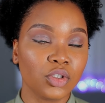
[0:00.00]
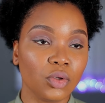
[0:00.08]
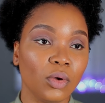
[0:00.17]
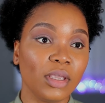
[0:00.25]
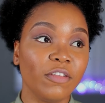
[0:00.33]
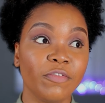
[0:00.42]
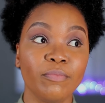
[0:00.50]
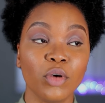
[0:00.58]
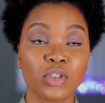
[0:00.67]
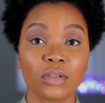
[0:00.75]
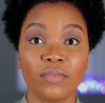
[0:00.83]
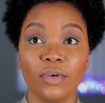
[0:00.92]
So if
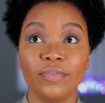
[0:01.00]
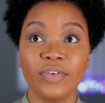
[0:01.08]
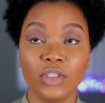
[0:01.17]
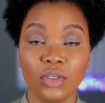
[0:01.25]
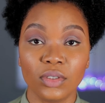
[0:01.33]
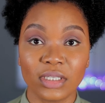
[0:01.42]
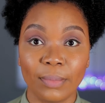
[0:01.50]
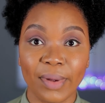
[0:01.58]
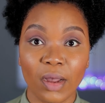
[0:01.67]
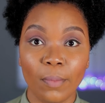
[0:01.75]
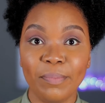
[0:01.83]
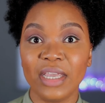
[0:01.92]
most of your videos
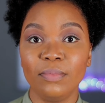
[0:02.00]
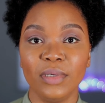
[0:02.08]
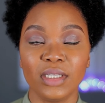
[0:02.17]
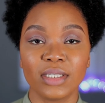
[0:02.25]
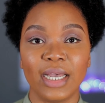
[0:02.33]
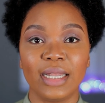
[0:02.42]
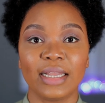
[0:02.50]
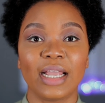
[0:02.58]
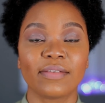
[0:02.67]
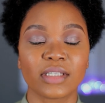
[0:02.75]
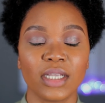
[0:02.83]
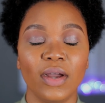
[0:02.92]
about babies and
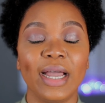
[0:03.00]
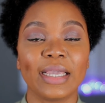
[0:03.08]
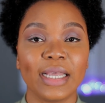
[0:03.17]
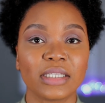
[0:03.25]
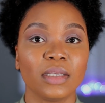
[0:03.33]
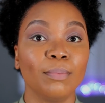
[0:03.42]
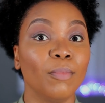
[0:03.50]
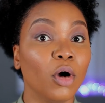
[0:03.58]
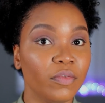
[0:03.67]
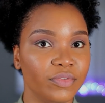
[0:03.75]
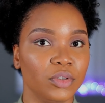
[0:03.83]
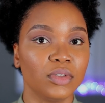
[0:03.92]
lifestyle are getting
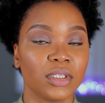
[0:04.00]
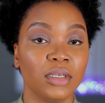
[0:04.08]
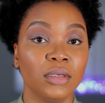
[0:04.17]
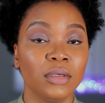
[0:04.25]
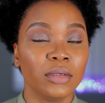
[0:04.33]
more views,